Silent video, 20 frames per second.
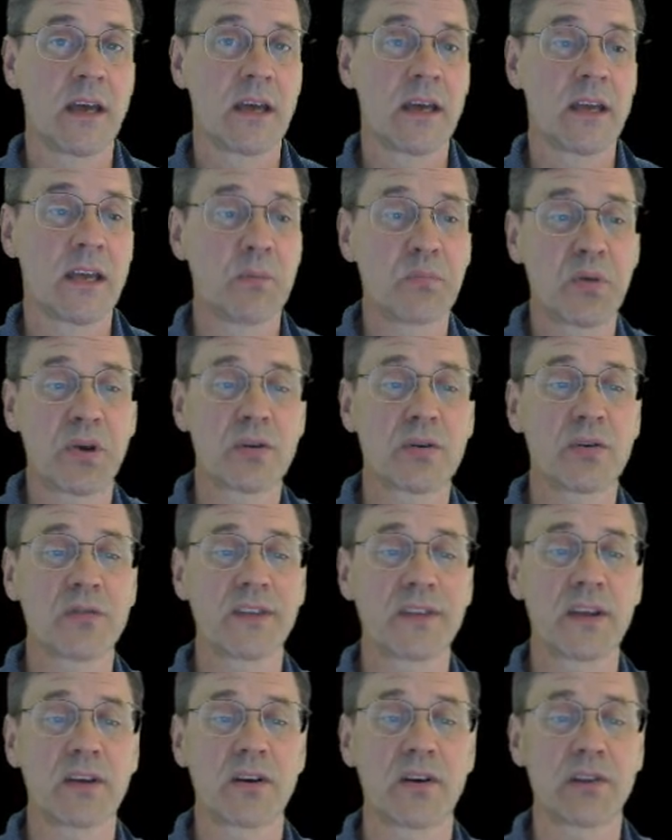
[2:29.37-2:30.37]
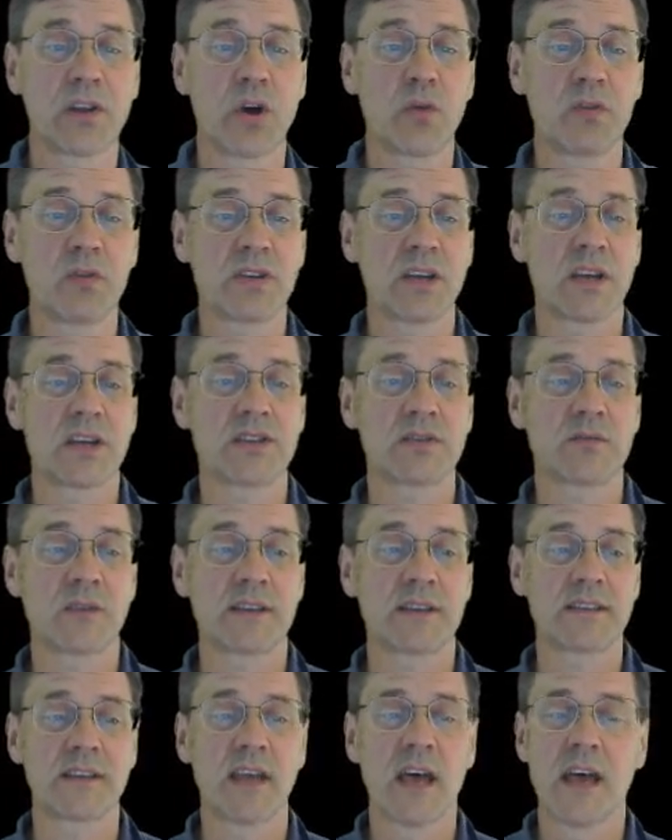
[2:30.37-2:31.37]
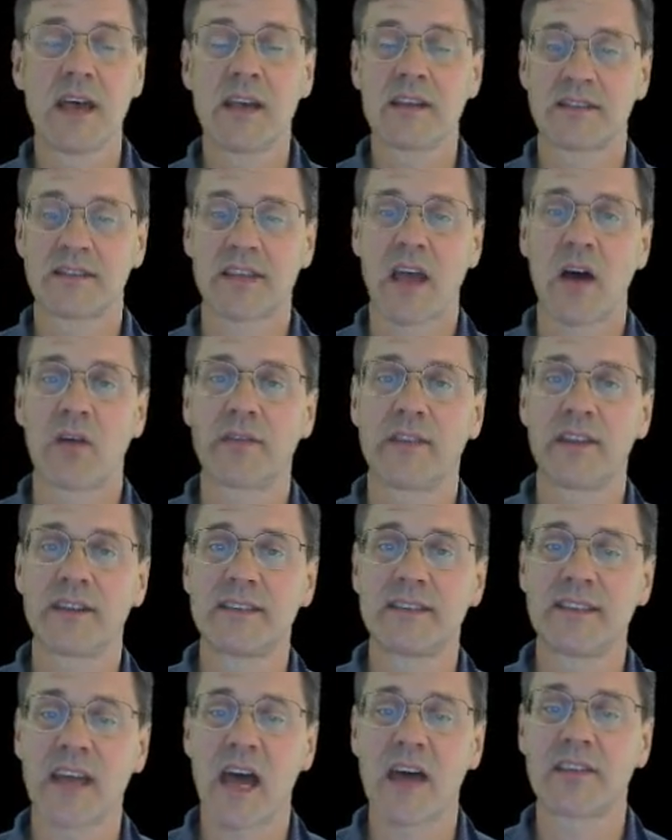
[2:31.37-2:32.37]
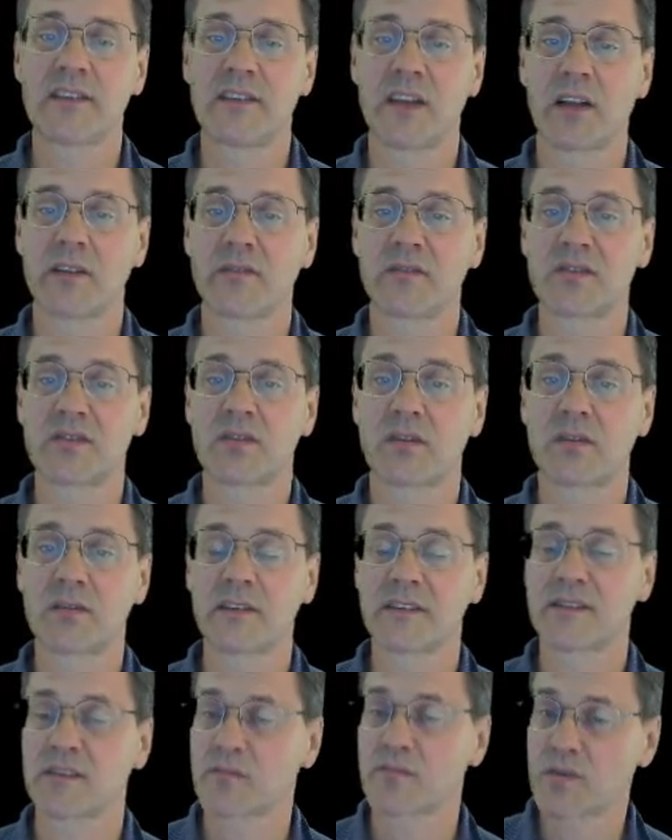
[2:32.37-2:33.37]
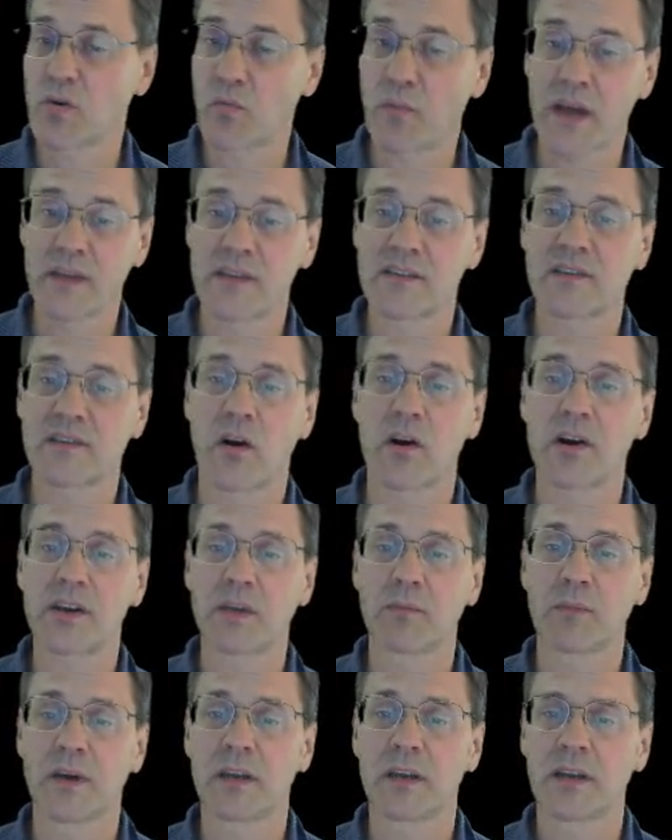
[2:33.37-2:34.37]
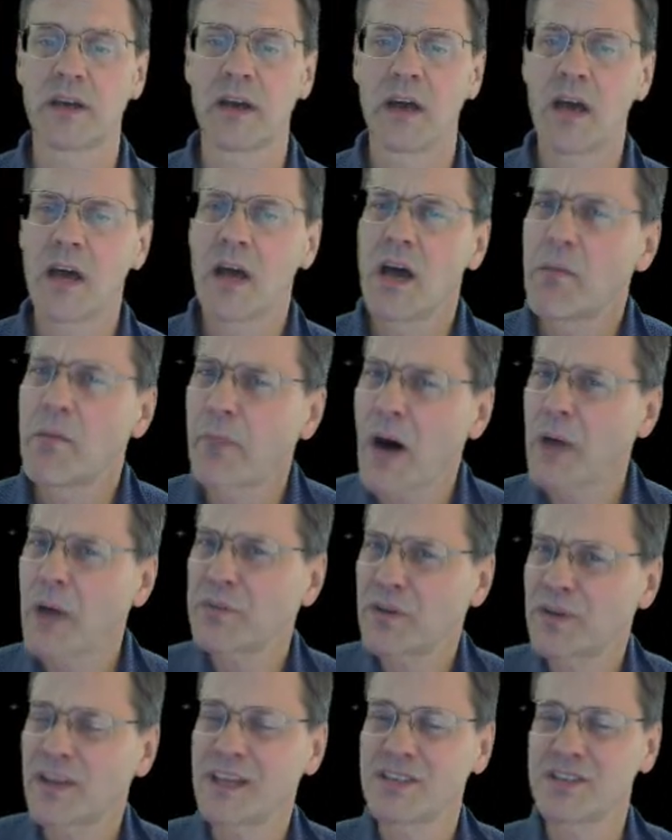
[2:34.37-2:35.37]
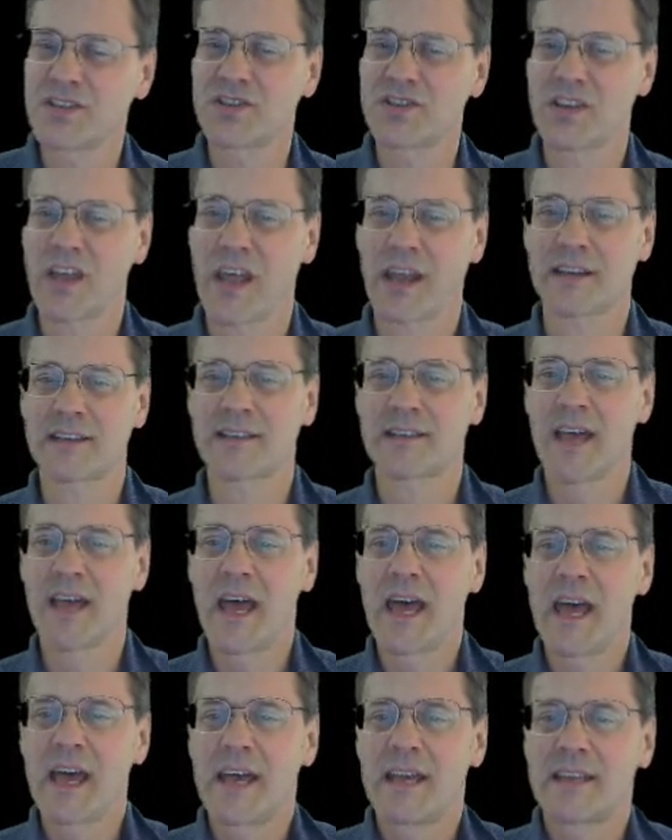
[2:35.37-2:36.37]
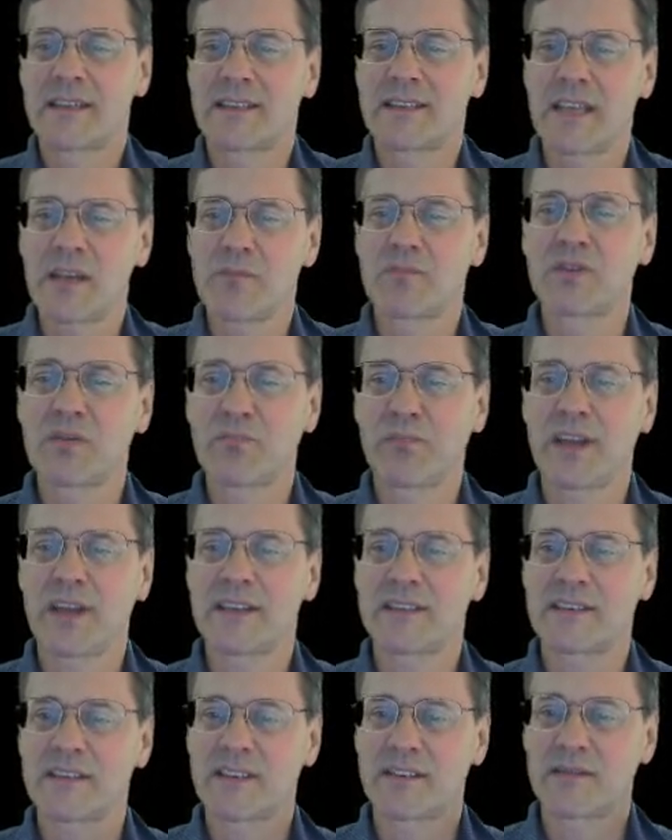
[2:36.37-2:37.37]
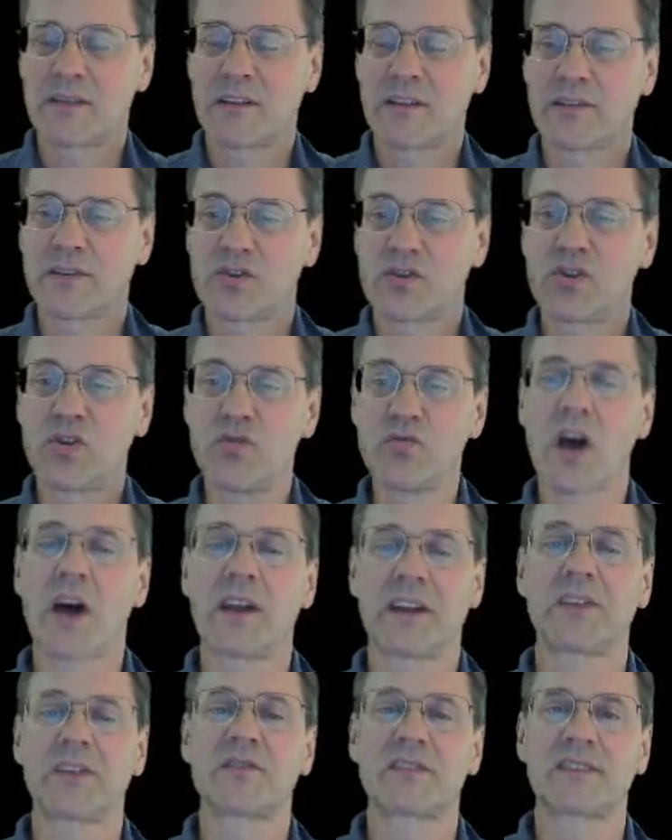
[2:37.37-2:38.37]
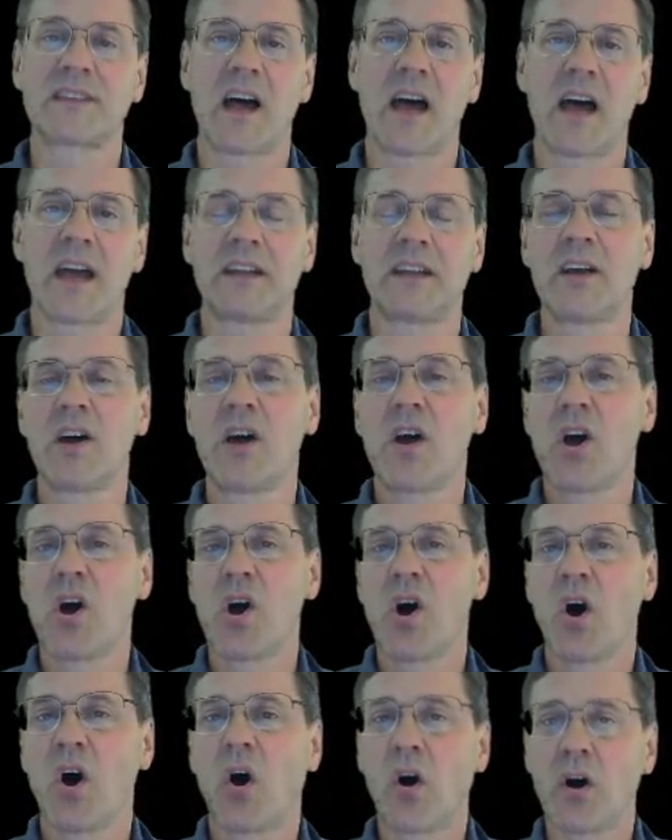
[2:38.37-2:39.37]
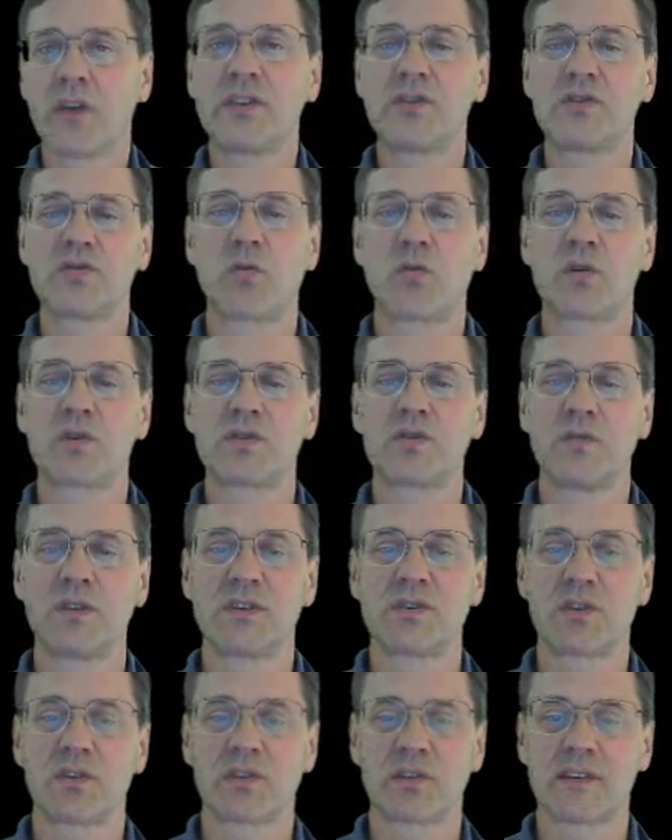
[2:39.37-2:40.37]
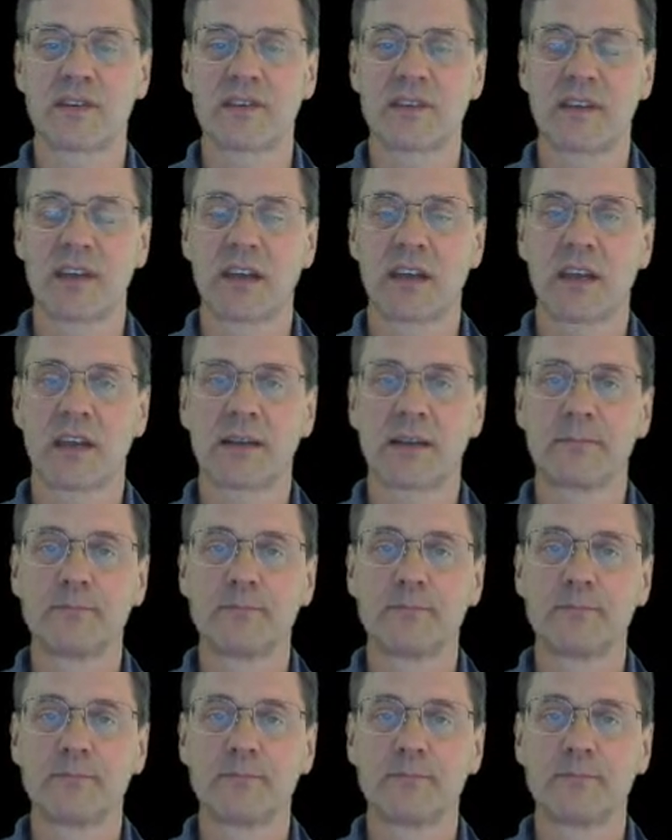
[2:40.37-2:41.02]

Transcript: empirical data on low mutation rates sound the death knell of internalism. So by this argument, population genetics seems to place this do not enter sign on the door to internalist thinking.